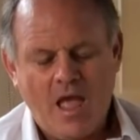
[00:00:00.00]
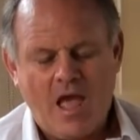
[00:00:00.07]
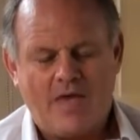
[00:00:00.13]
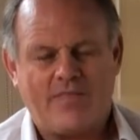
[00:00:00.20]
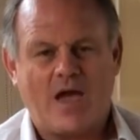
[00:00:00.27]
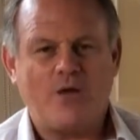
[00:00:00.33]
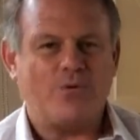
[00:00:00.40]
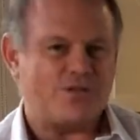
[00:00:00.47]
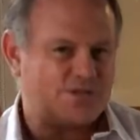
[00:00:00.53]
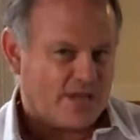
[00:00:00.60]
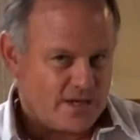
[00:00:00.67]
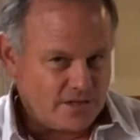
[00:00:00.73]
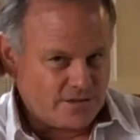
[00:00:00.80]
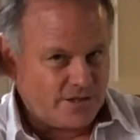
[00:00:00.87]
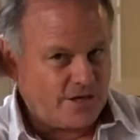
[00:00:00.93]
And they were
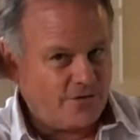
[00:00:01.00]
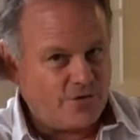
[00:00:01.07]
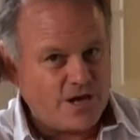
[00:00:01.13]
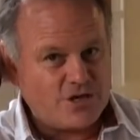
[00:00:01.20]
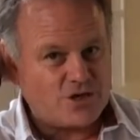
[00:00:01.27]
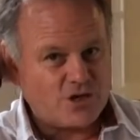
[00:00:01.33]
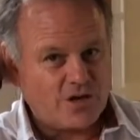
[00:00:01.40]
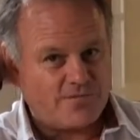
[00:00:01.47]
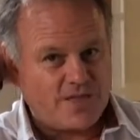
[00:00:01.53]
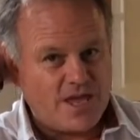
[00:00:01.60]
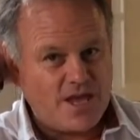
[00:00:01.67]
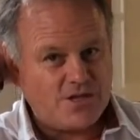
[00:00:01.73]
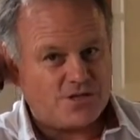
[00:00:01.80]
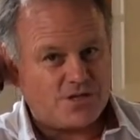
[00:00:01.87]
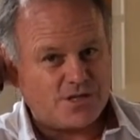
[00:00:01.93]
settled in the region of the
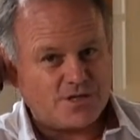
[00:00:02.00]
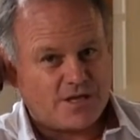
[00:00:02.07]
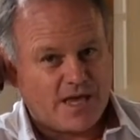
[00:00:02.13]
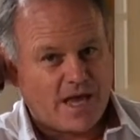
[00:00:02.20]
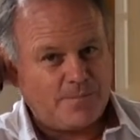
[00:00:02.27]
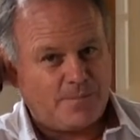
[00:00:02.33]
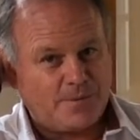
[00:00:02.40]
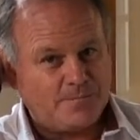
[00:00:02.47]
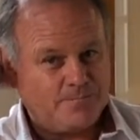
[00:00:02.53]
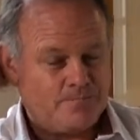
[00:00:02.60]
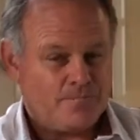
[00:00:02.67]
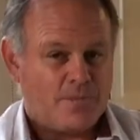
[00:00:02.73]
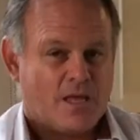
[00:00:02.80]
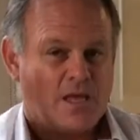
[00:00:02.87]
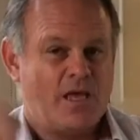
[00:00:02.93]
Eastern Cape,
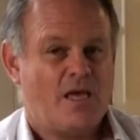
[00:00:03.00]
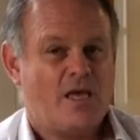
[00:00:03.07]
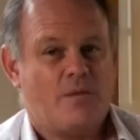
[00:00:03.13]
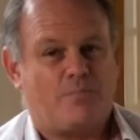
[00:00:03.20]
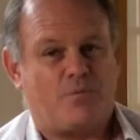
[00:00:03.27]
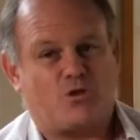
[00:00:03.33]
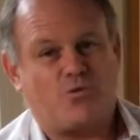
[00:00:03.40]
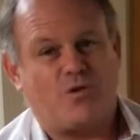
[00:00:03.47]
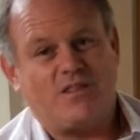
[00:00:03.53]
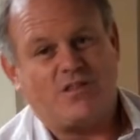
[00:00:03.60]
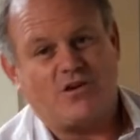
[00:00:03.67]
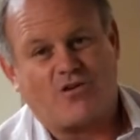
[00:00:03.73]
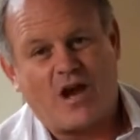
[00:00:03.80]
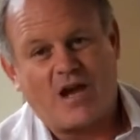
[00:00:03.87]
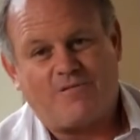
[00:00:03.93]
between the
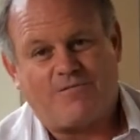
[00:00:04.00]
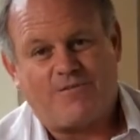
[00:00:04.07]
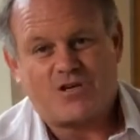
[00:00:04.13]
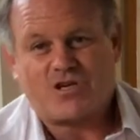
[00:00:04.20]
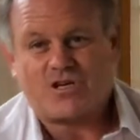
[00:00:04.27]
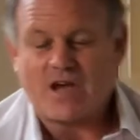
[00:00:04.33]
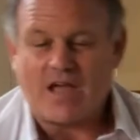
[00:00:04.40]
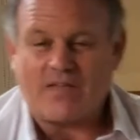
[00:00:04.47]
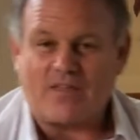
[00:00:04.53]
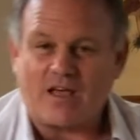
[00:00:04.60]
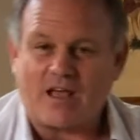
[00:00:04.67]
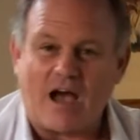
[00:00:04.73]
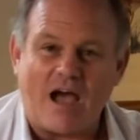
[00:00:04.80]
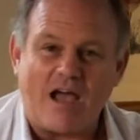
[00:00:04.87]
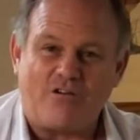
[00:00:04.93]
Great Fish and the
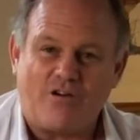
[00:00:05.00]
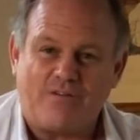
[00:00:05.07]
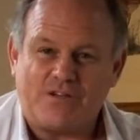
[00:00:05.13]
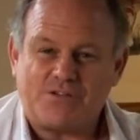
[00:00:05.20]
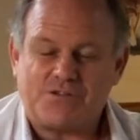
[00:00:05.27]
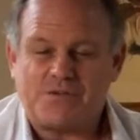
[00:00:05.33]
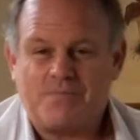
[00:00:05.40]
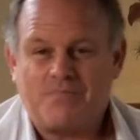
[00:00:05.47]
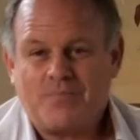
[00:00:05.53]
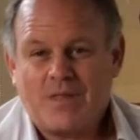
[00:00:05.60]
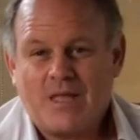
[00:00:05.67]
Kai rivers.